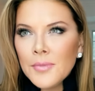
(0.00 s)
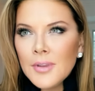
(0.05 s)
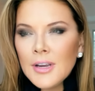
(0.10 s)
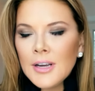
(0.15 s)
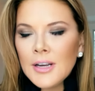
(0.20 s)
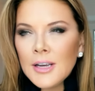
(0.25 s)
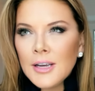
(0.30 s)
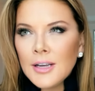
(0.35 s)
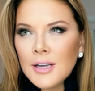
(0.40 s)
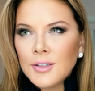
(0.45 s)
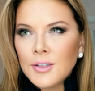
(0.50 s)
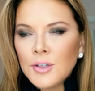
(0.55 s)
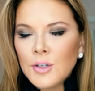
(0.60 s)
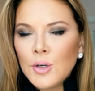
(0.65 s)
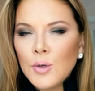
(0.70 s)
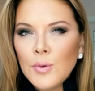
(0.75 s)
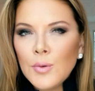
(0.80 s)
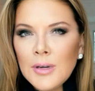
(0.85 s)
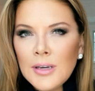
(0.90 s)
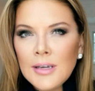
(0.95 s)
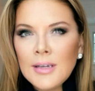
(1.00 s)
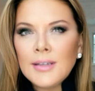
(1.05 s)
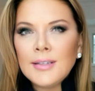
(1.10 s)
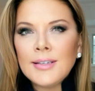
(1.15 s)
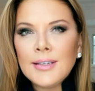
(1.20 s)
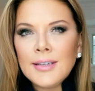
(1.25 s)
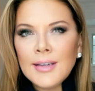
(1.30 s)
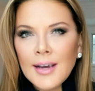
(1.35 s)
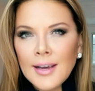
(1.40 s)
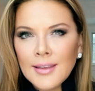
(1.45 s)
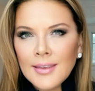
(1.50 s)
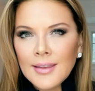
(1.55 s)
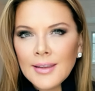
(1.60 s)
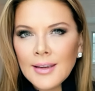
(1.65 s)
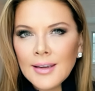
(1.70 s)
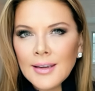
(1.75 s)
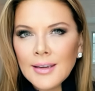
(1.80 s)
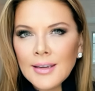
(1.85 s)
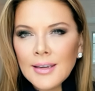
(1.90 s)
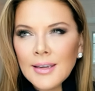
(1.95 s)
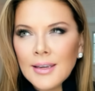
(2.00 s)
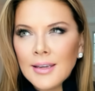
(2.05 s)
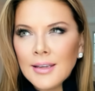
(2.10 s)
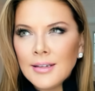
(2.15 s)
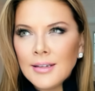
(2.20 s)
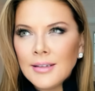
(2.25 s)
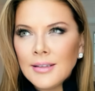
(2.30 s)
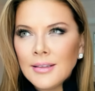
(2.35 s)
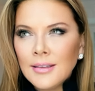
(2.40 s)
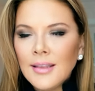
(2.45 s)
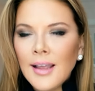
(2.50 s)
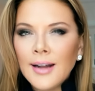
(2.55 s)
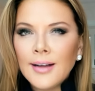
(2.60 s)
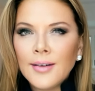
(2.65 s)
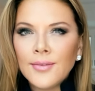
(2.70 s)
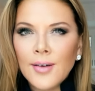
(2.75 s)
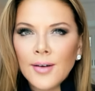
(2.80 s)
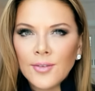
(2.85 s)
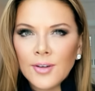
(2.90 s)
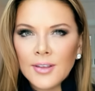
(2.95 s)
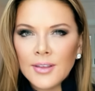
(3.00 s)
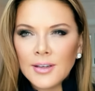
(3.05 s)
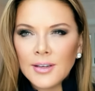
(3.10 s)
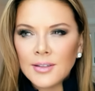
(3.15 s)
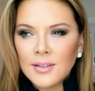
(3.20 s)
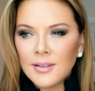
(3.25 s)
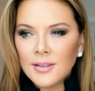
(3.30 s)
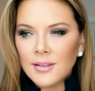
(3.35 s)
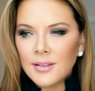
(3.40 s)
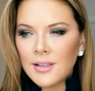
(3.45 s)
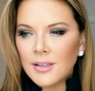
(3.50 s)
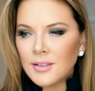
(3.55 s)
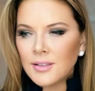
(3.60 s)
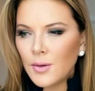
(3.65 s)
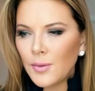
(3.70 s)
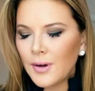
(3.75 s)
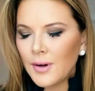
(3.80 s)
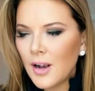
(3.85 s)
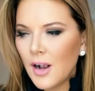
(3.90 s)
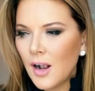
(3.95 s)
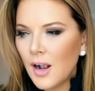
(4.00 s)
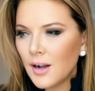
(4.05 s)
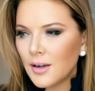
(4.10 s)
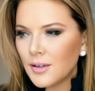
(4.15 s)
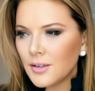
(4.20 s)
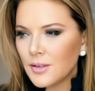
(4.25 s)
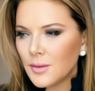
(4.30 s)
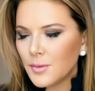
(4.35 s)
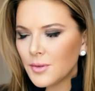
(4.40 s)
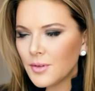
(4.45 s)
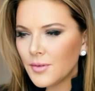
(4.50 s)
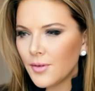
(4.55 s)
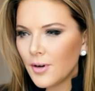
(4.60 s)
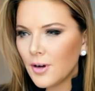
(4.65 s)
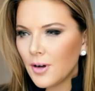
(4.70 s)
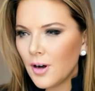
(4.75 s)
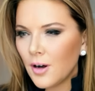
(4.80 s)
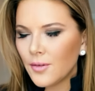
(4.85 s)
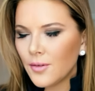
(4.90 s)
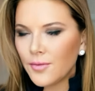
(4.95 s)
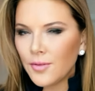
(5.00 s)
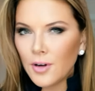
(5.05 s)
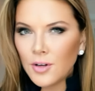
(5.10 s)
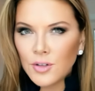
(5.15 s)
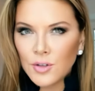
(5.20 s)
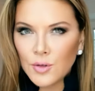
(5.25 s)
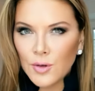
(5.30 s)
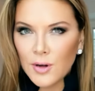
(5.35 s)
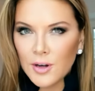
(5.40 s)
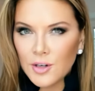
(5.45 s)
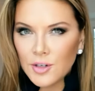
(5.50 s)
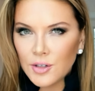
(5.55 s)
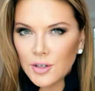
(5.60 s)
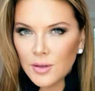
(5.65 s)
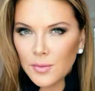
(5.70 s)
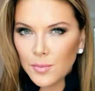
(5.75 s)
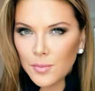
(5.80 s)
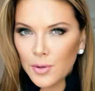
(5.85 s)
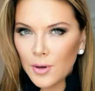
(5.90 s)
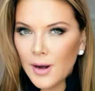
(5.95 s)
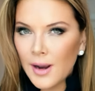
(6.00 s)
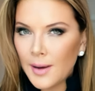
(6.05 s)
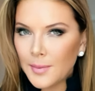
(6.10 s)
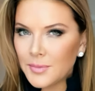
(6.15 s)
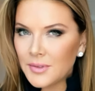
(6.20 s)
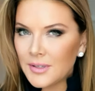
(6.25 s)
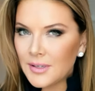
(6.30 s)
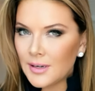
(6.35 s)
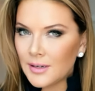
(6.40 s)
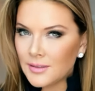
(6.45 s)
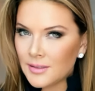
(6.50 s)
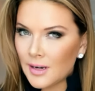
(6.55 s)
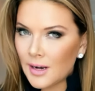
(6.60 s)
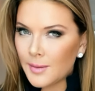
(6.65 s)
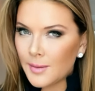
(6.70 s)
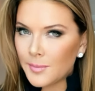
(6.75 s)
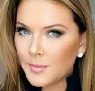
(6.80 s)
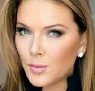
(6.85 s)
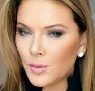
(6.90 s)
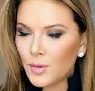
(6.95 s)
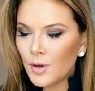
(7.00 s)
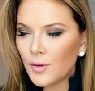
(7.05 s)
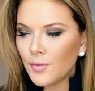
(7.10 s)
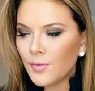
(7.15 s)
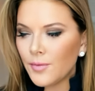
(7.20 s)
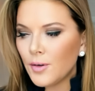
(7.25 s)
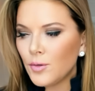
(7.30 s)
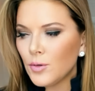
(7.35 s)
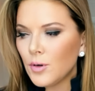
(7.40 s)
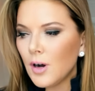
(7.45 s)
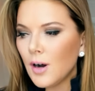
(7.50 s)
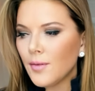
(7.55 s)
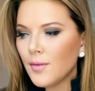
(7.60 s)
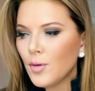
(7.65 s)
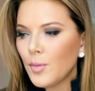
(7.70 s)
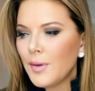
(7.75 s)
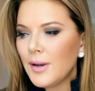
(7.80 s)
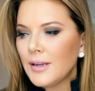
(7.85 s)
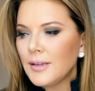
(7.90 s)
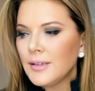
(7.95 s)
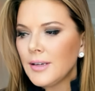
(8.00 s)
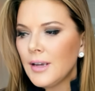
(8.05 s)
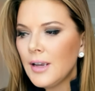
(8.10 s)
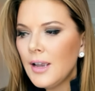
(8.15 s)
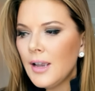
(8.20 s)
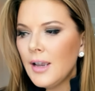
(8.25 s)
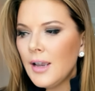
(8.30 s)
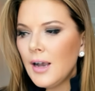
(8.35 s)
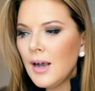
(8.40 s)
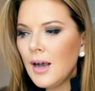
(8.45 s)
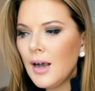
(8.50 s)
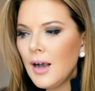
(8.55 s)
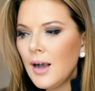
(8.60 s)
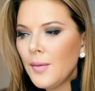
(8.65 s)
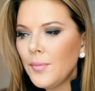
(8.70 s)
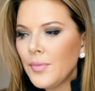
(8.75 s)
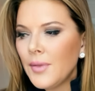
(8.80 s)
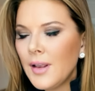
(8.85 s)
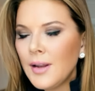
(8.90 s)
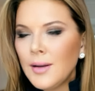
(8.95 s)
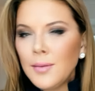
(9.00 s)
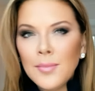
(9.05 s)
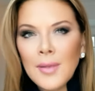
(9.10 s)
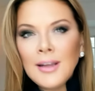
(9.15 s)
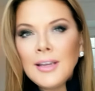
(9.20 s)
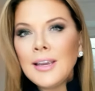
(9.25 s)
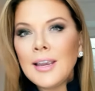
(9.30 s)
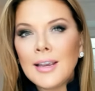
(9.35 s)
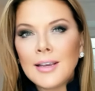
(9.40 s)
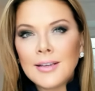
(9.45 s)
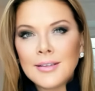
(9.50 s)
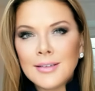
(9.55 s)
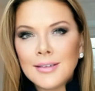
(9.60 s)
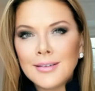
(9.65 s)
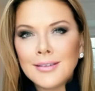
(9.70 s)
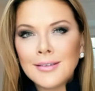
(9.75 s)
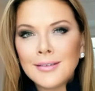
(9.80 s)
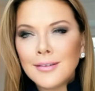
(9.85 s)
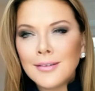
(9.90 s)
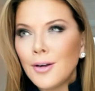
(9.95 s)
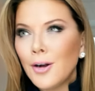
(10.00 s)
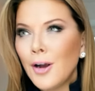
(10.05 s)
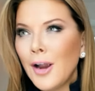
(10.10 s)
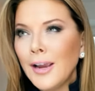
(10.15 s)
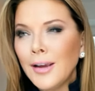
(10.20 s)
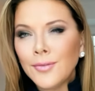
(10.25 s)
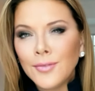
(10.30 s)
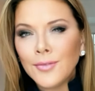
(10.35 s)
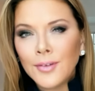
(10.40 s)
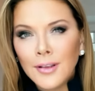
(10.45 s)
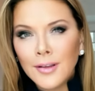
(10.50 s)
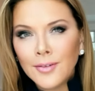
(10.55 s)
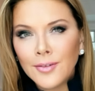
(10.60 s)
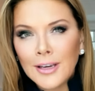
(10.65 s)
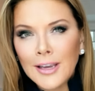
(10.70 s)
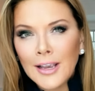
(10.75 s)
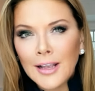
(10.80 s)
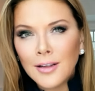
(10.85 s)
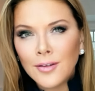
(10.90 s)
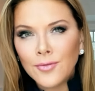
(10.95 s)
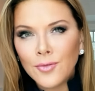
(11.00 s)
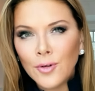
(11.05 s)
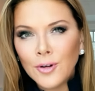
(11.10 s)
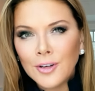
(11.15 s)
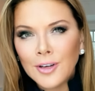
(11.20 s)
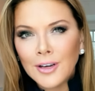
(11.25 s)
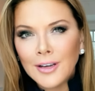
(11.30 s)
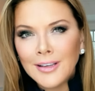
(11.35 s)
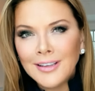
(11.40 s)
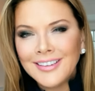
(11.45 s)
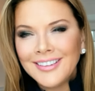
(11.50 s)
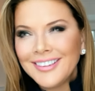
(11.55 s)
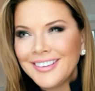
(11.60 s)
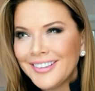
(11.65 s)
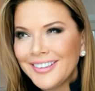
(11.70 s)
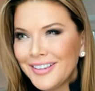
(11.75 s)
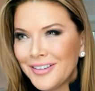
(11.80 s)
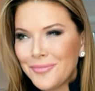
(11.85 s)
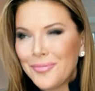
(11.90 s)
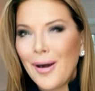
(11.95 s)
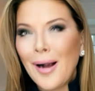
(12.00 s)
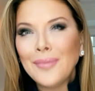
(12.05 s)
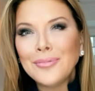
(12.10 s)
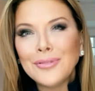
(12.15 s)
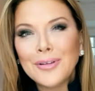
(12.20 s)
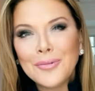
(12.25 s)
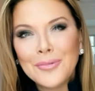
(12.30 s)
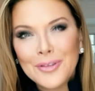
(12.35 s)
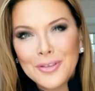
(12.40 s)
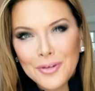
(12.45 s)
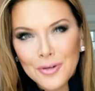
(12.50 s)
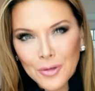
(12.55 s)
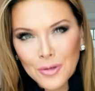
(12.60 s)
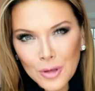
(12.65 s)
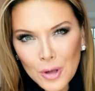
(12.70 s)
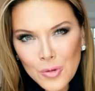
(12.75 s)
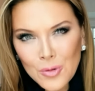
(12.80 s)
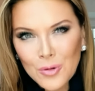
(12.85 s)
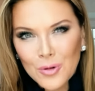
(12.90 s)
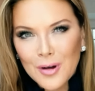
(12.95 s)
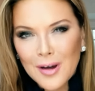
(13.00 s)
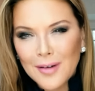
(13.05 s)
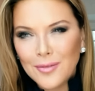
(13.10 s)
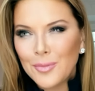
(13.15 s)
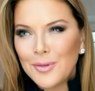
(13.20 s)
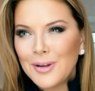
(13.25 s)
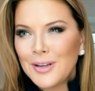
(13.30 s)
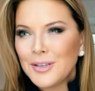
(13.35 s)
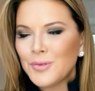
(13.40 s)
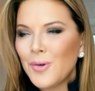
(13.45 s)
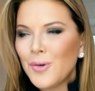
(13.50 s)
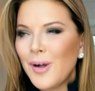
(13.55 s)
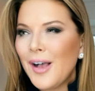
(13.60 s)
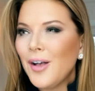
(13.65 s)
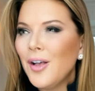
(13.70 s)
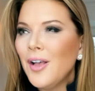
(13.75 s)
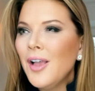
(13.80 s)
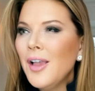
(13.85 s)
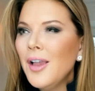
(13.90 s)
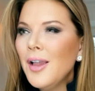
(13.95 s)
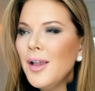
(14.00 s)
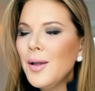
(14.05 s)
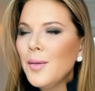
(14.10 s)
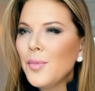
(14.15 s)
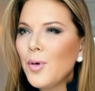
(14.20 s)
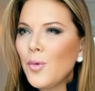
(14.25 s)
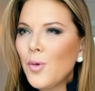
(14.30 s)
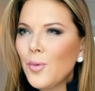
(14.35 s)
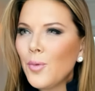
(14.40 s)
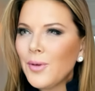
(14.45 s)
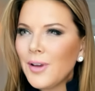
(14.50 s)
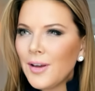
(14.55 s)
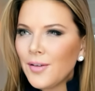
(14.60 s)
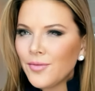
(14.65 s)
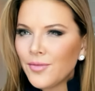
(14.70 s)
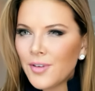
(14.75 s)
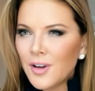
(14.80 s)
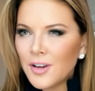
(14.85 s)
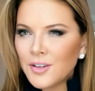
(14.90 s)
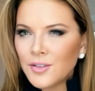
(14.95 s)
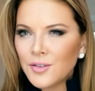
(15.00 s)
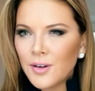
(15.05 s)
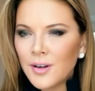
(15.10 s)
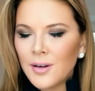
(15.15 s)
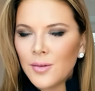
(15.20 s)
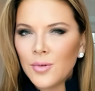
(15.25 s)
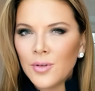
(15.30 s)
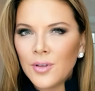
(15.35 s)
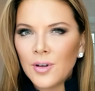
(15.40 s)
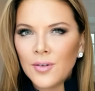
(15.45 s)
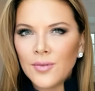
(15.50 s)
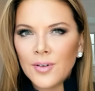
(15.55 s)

It's too easy, I think, in light of everything that's going on in terms of our frustration, perhaps at times with our federal government. And in many cases, you know, hey, if you live in California, probably with your local government as well. But when we get frustrated with our